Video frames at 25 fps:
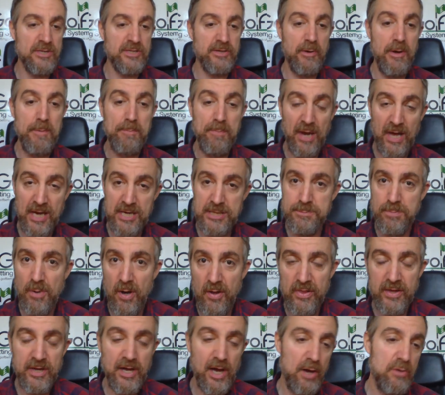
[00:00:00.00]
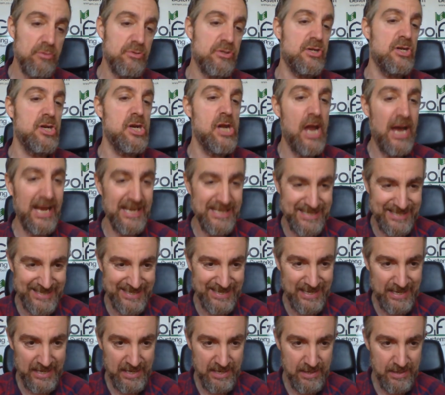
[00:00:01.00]
So he plays by the coast
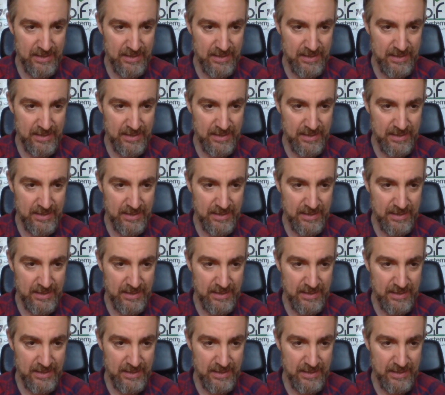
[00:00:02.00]
nicely.